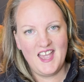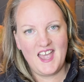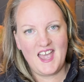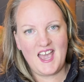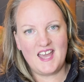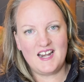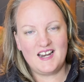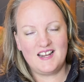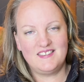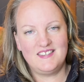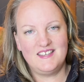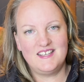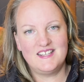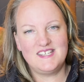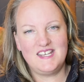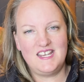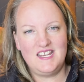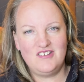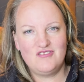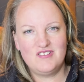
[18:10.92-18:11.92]
And I think it's
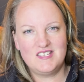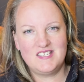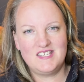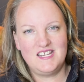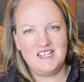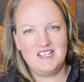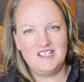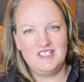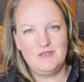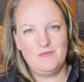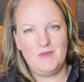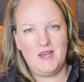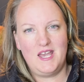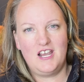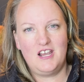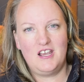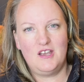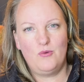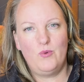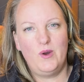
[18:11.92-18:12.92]
interesting
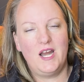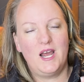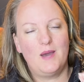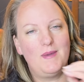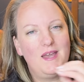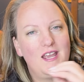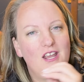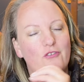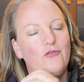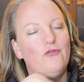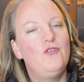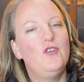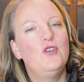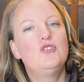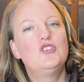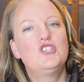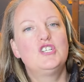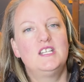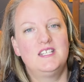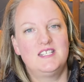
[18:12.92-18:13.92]
when I make
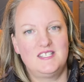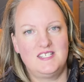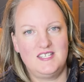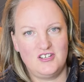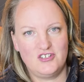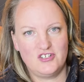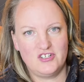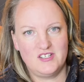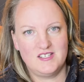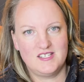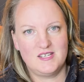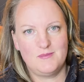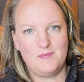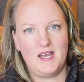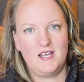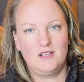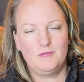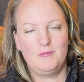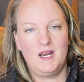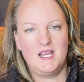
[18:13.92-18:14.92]
future decisions
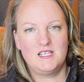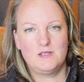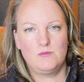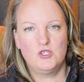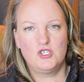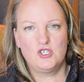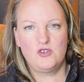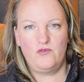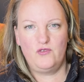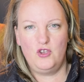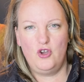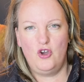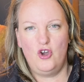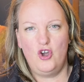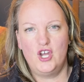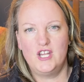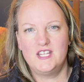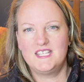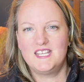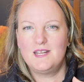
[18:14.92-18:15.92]
about placements of
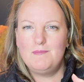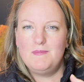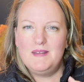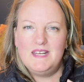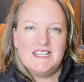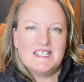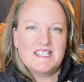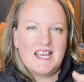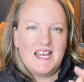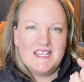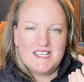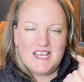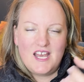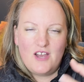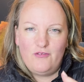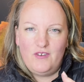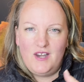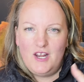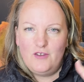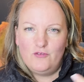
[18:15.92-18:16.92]
yarns and mini skeins
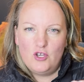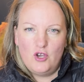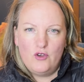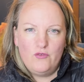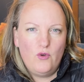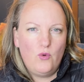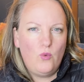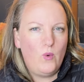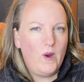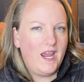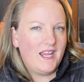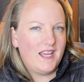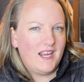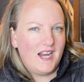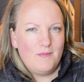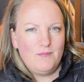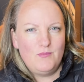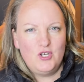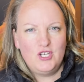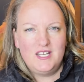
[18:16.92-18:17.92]
I've left over, where can I
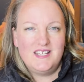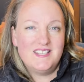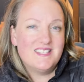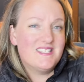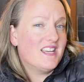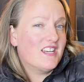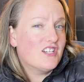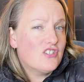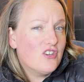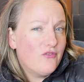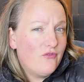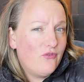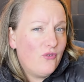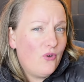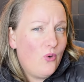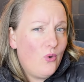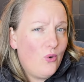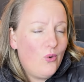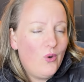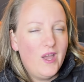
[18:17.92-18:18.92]
put it in section
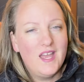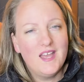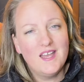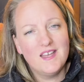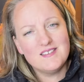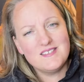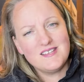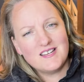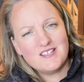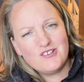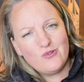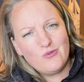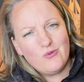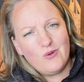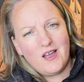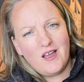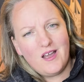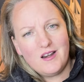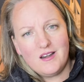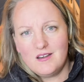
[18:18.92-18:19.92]
4, section
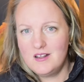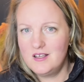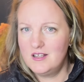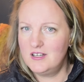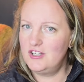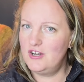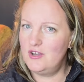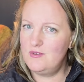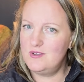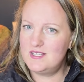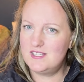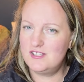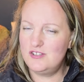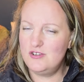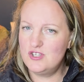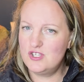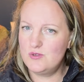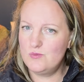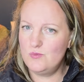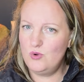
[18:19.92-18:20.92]
1? No, it's too
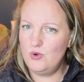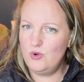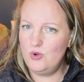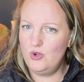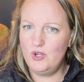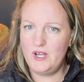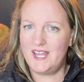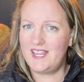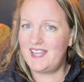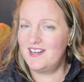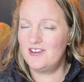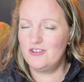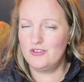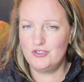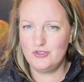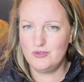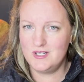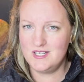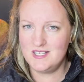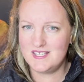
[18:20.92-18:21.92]
small. I cannot
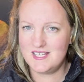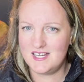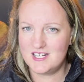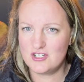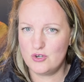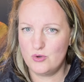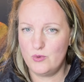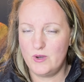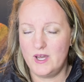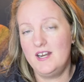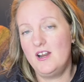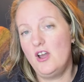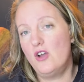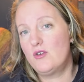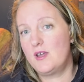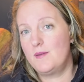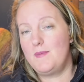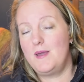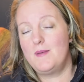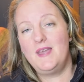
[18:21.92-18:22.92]
do it in section 1.
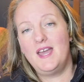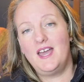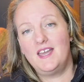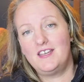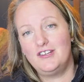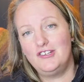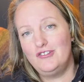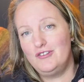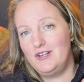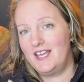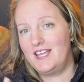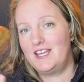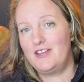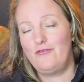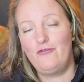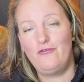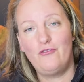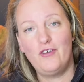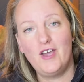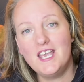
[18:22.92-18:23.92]
Okay, maybe I can do like a
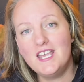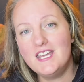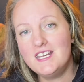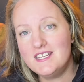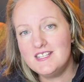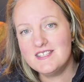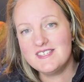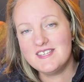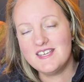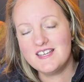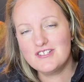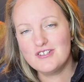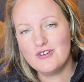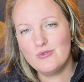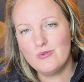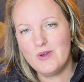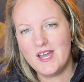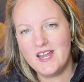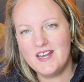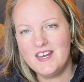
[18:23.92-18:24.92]
fade in section
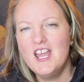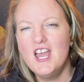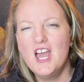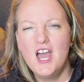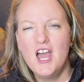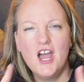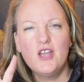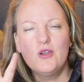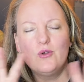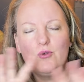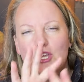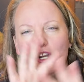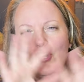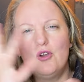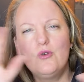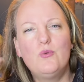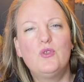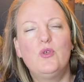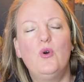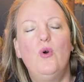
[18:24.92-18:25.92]
1.
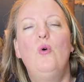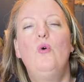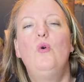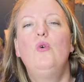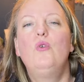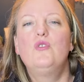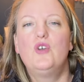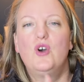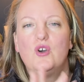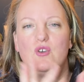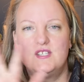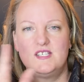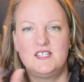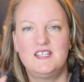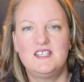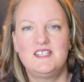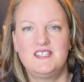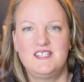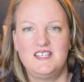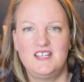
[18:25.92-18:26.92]
With all those
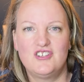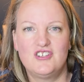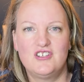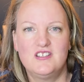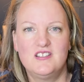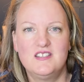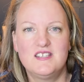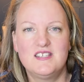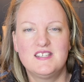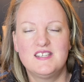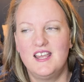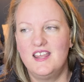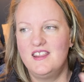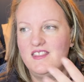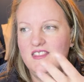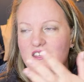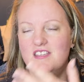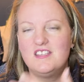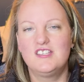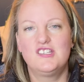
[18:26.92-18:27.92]
decisions,
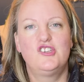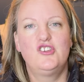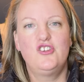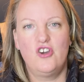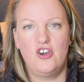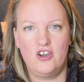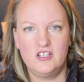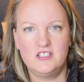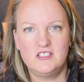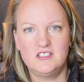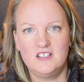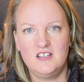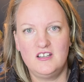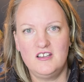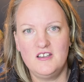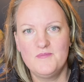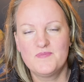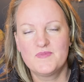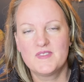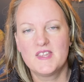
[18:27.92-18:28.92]
this
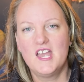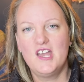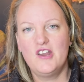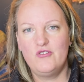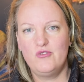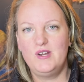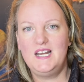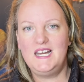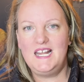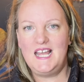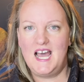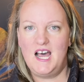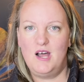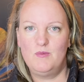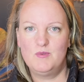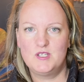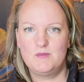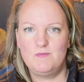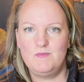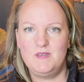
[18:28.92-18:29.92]
data really
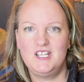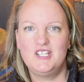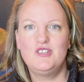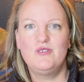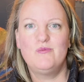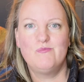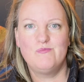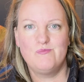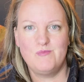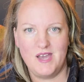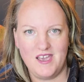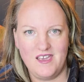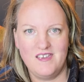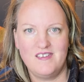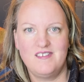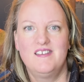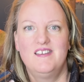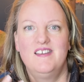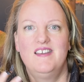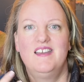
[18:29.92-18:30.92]
helps me to
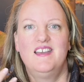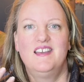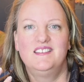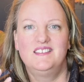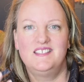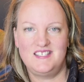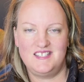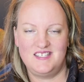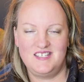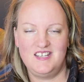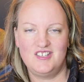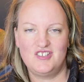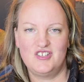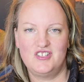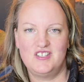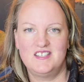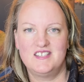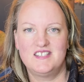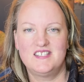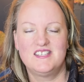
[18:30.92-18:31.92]
make
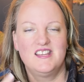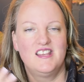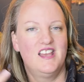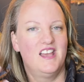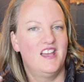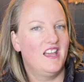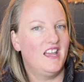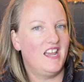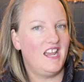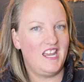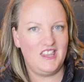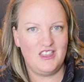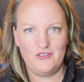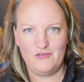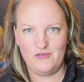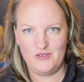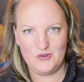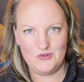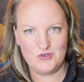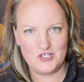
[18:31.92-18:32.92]
decisions in the
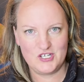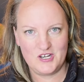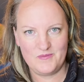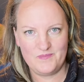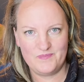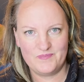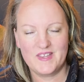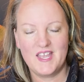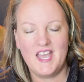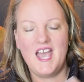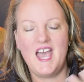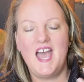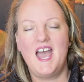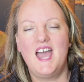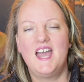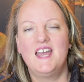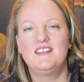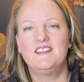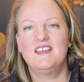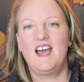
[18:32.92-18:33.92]
future.
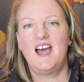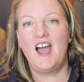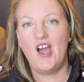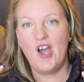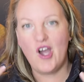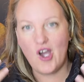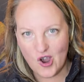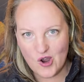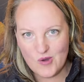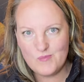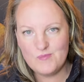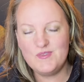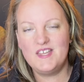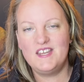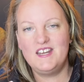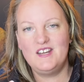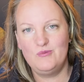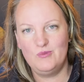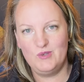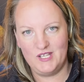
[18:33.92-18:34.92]
And I hope that
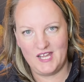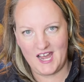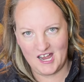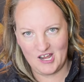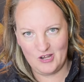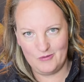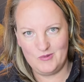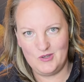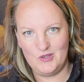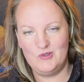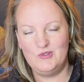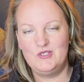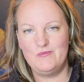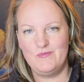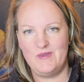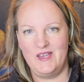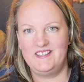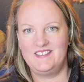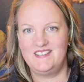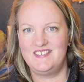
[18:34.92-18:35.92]
it will help you to
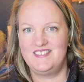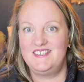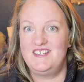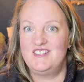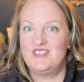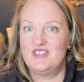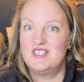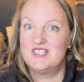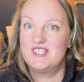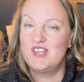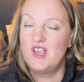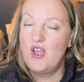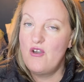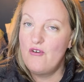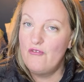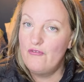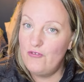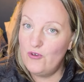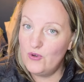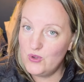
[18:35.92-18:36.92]
make decisions
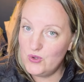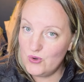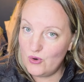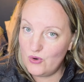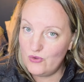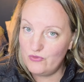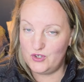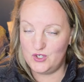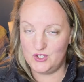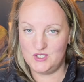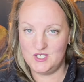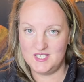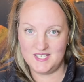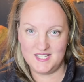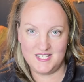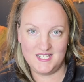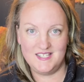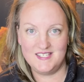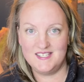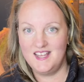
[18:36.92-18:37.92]
for your
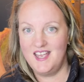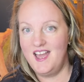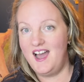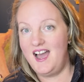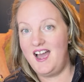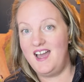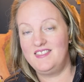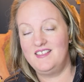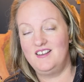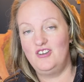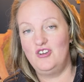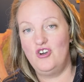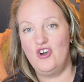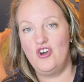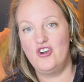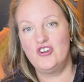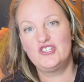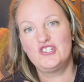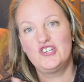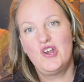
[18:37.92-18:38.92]
vertices, either
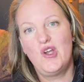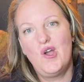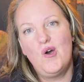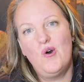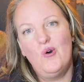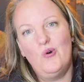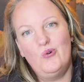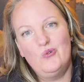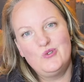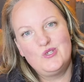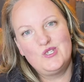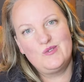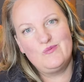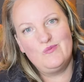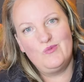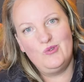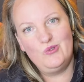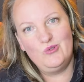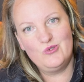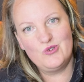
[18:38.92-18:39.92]
large or
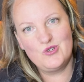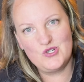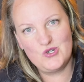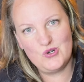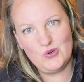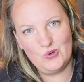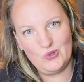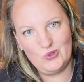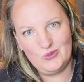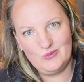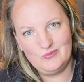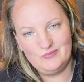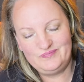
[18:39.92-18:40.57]
small shawl.